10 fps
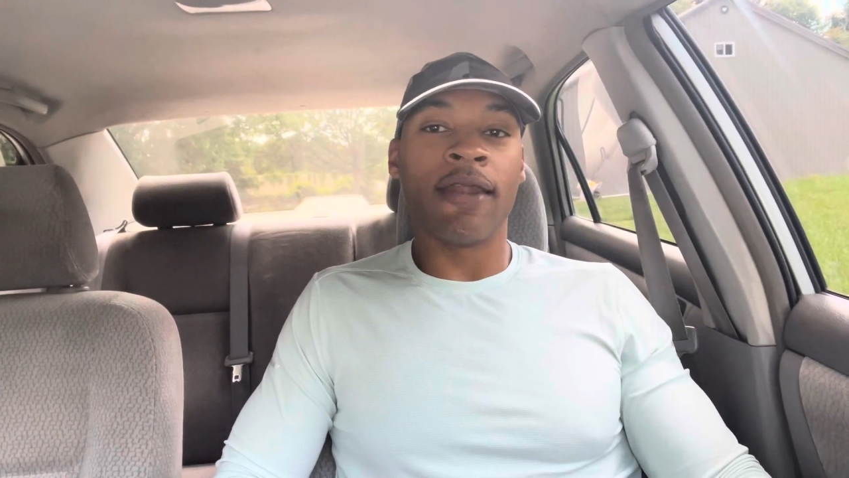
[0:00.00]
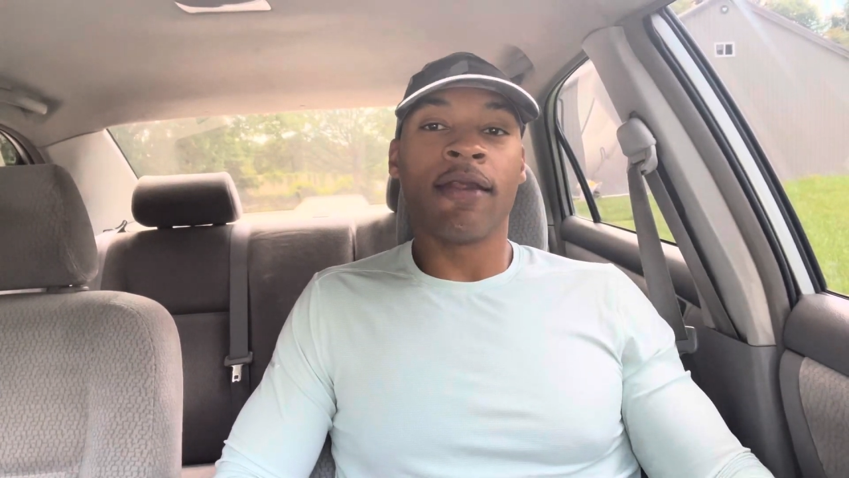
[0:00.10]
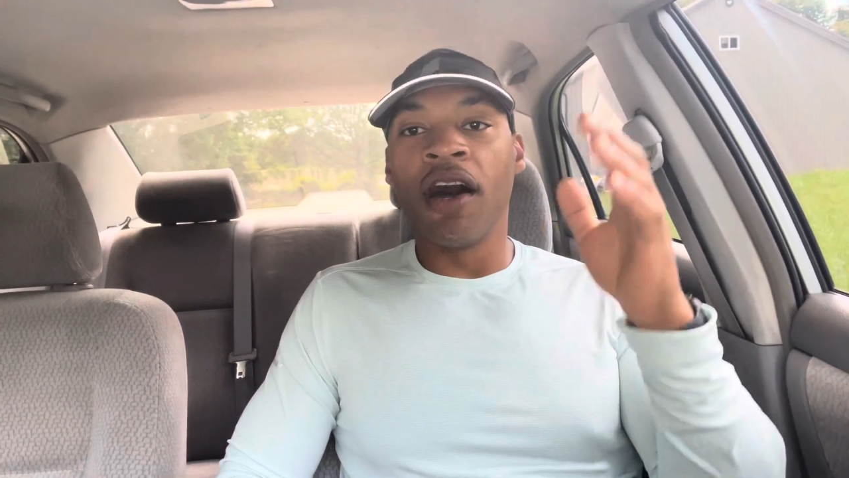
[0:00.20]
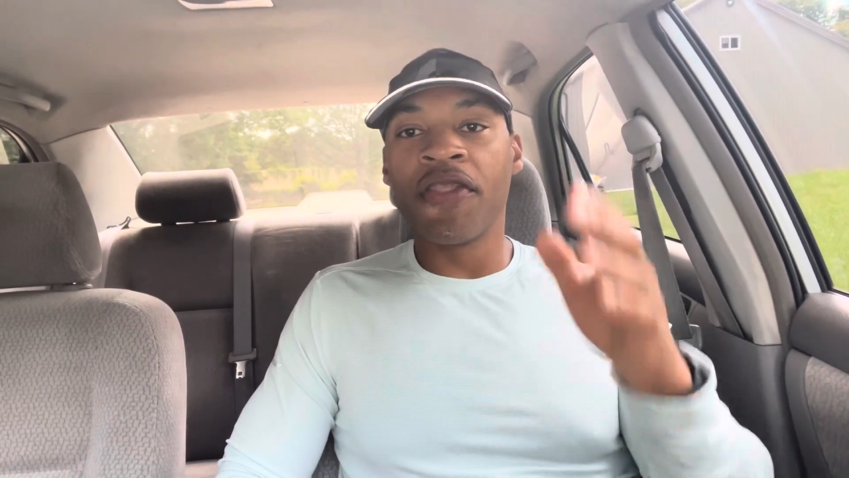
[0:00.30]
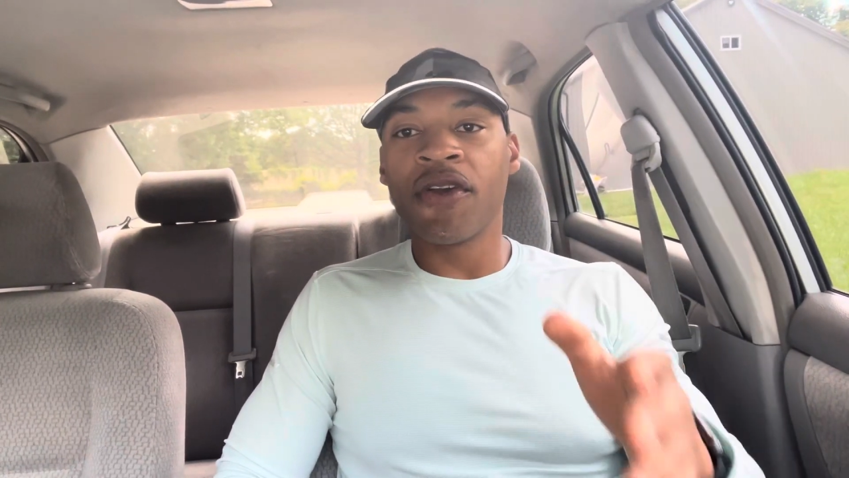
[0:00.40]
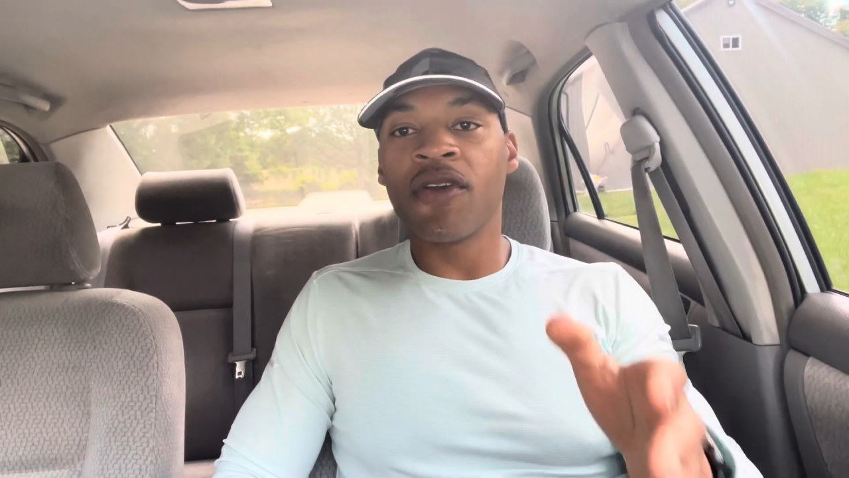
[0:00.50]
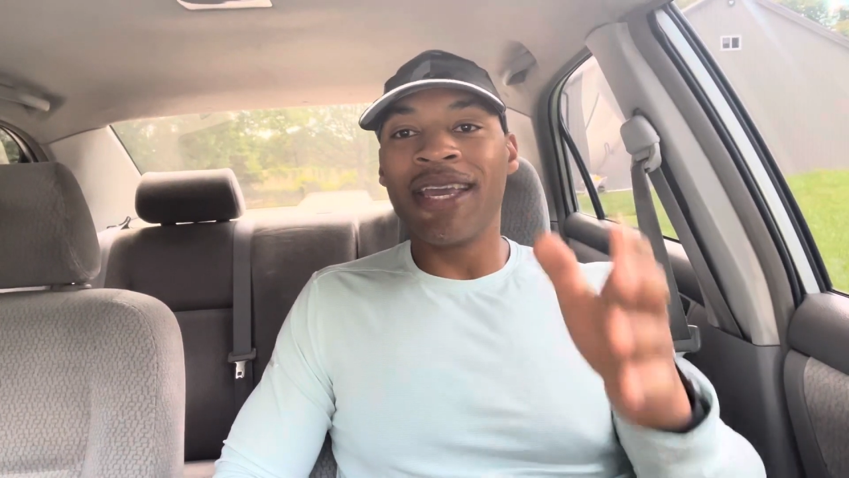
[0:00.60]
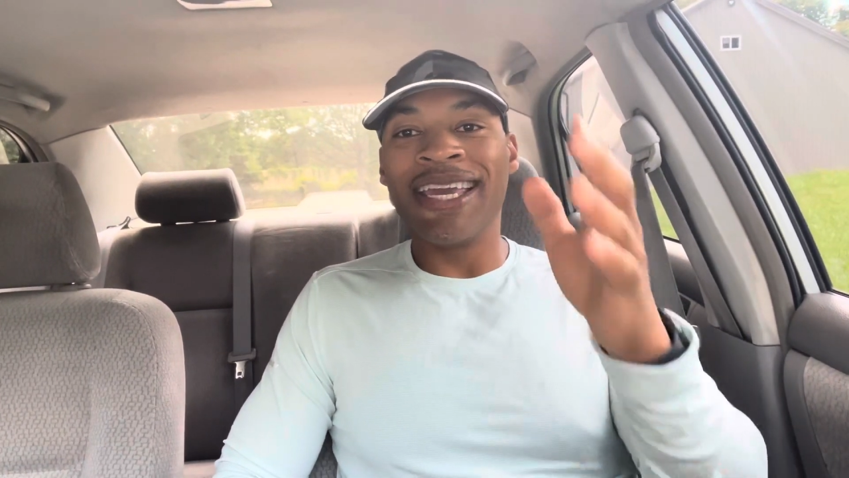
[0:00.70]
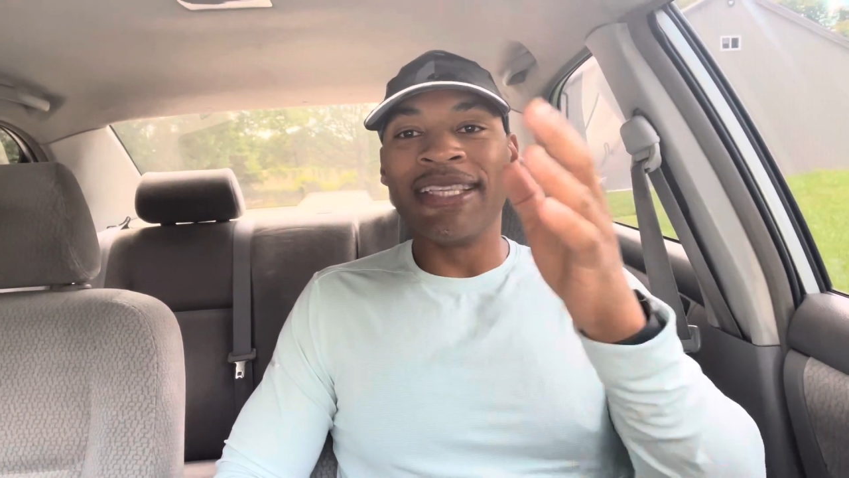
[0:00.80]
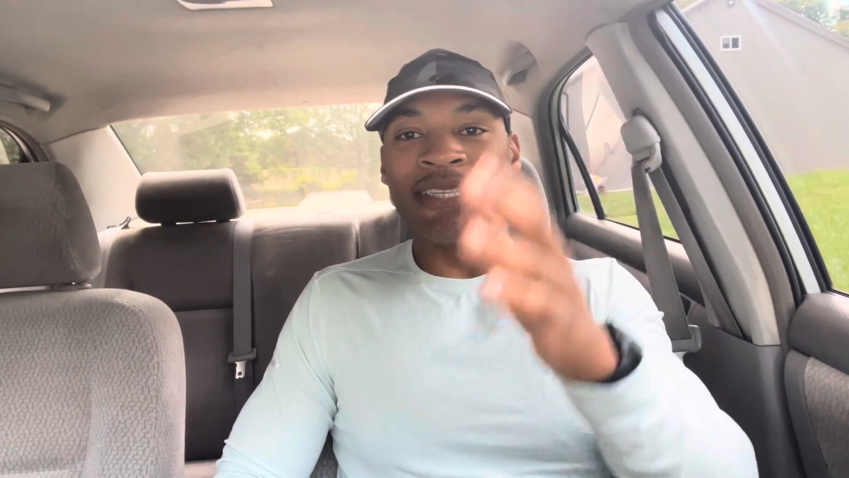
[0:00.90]
Other
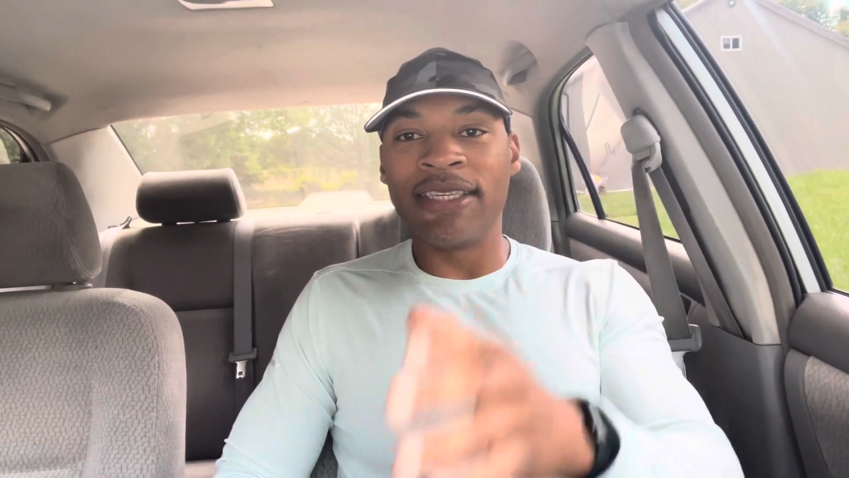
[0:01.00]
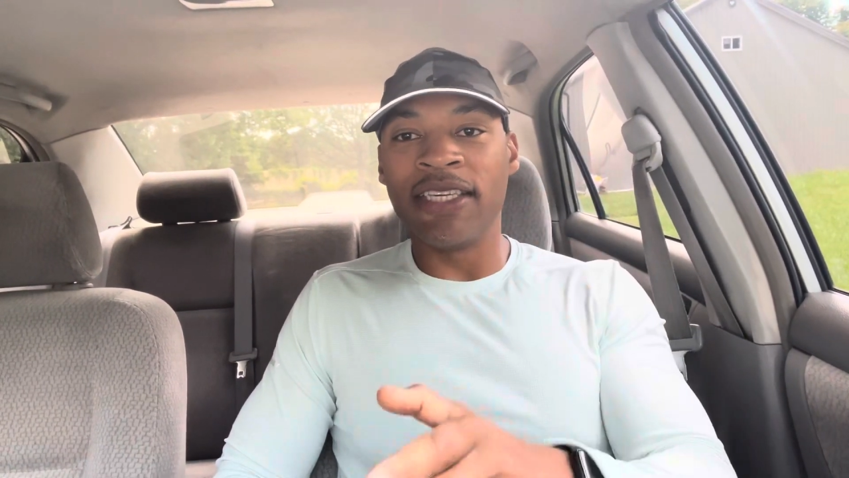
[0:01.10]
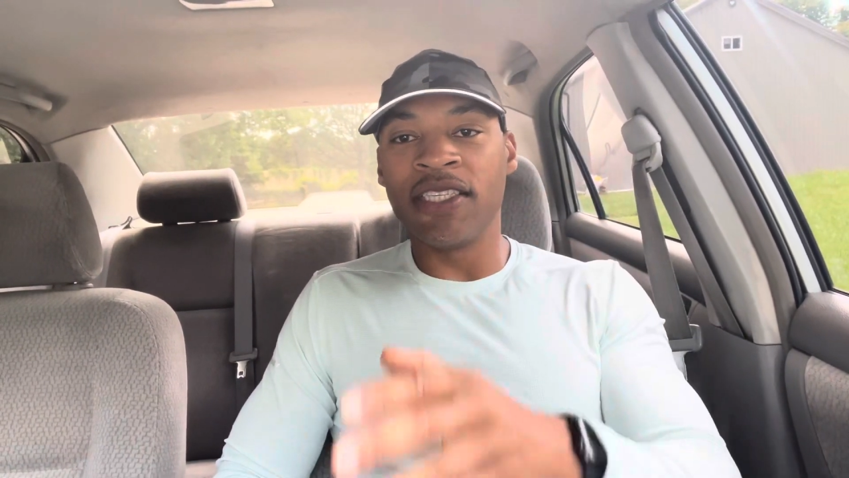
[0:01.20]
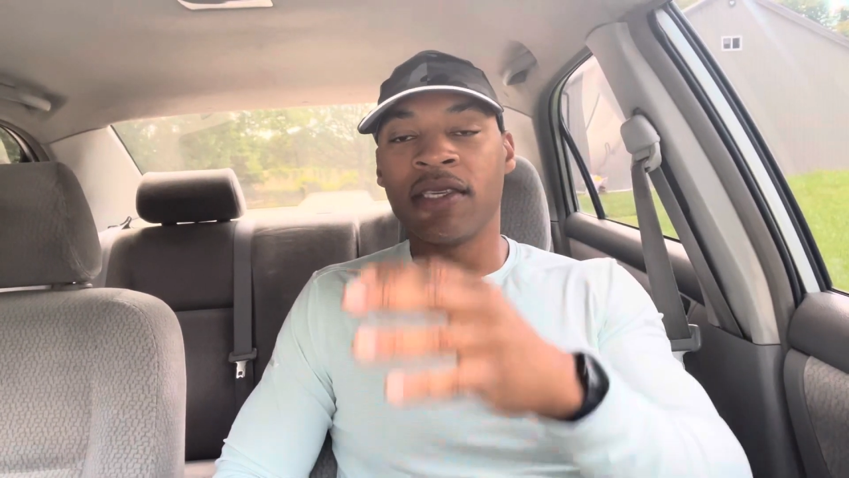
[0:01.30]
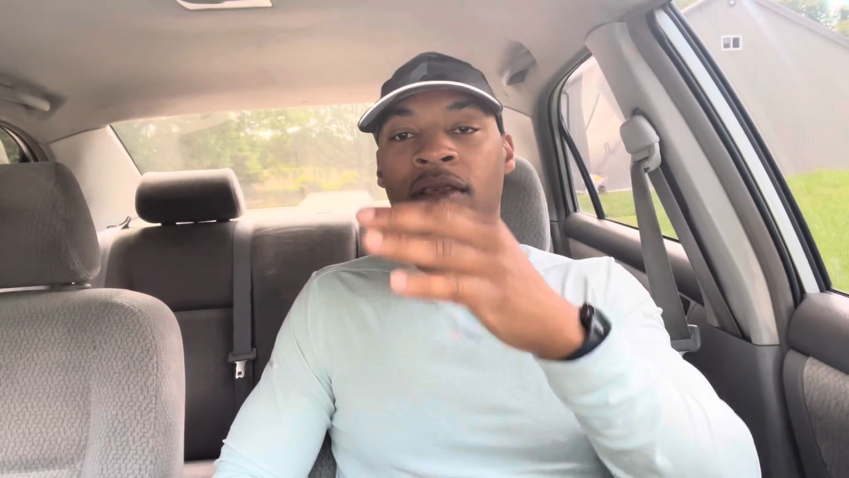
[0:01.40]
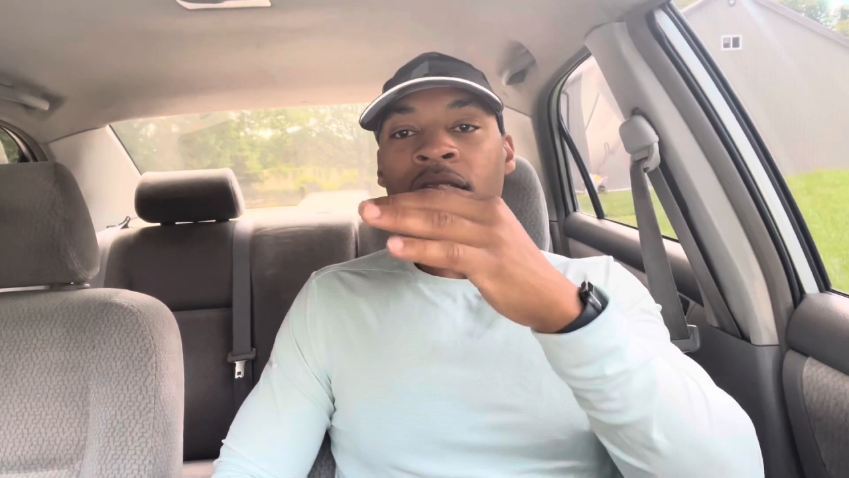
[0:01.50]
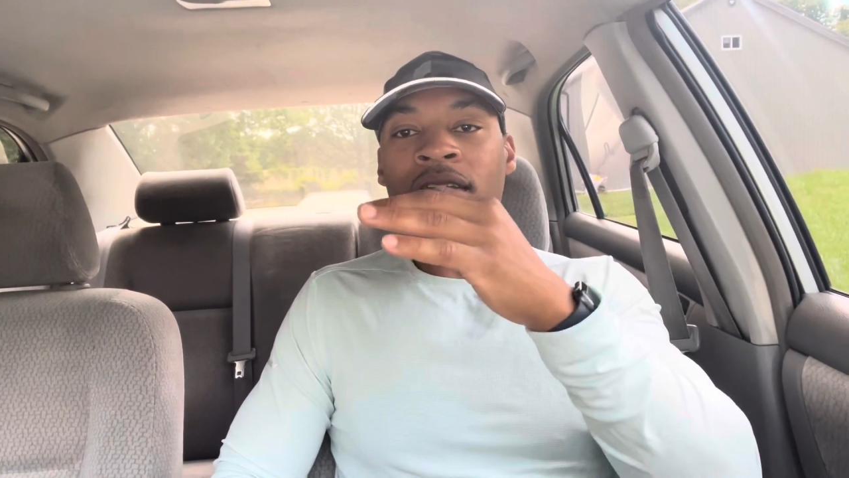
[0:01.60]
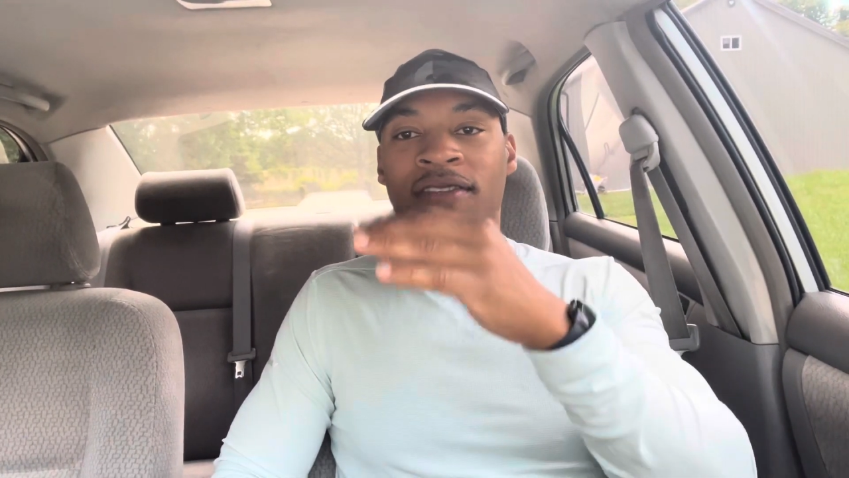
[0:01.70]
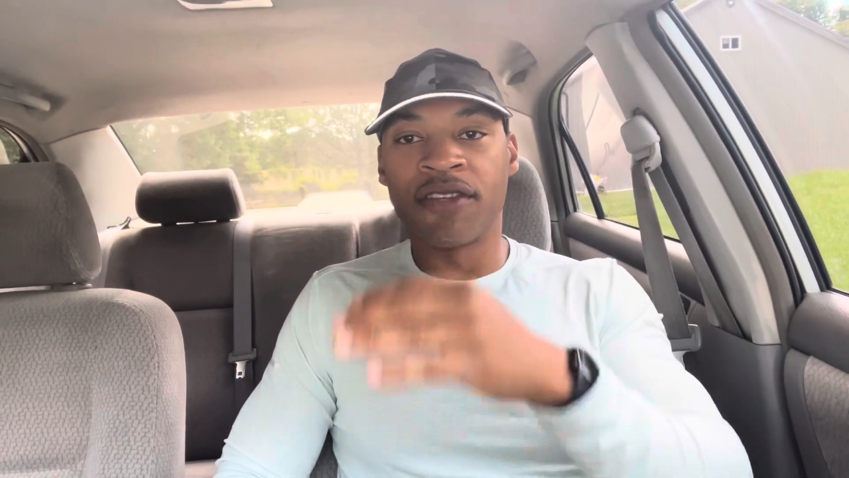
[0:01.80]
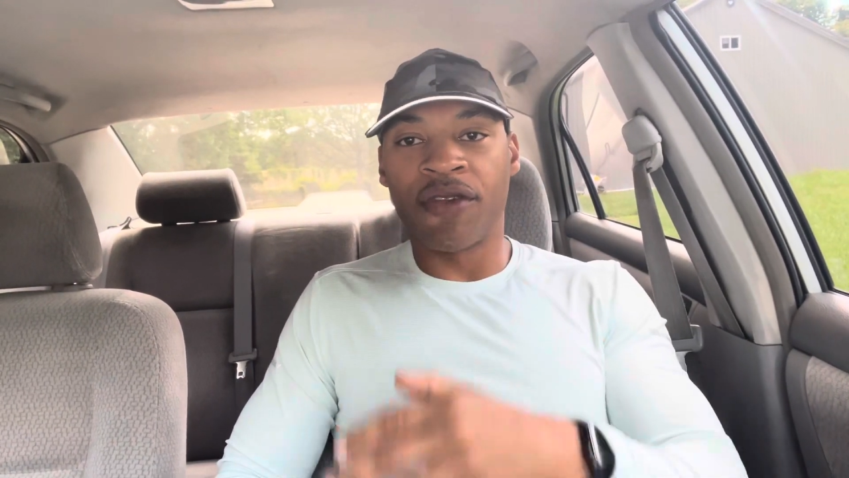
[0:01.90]
entities
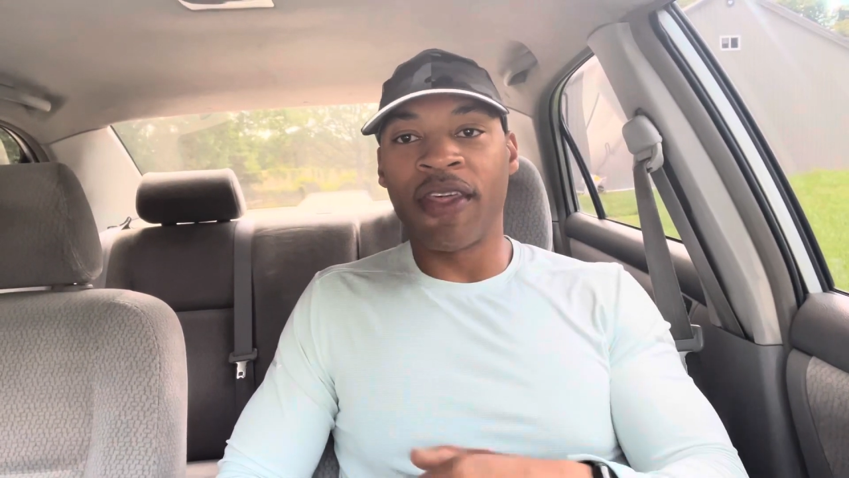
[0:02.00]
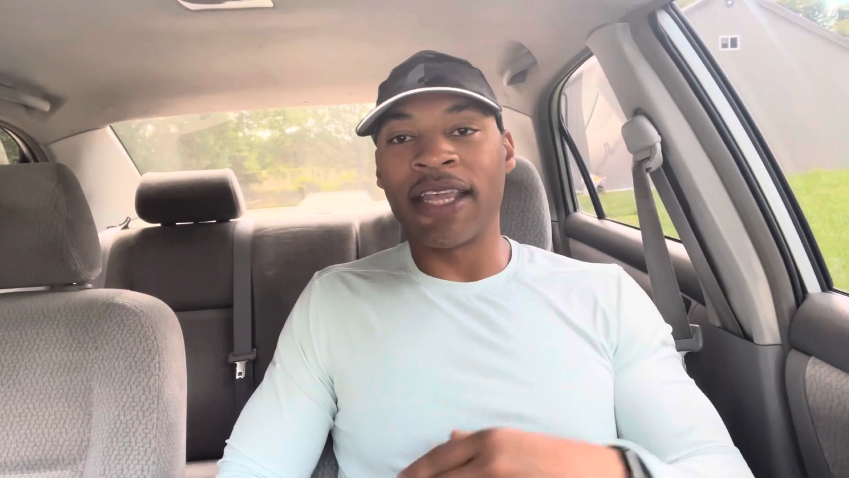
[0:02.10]
consider that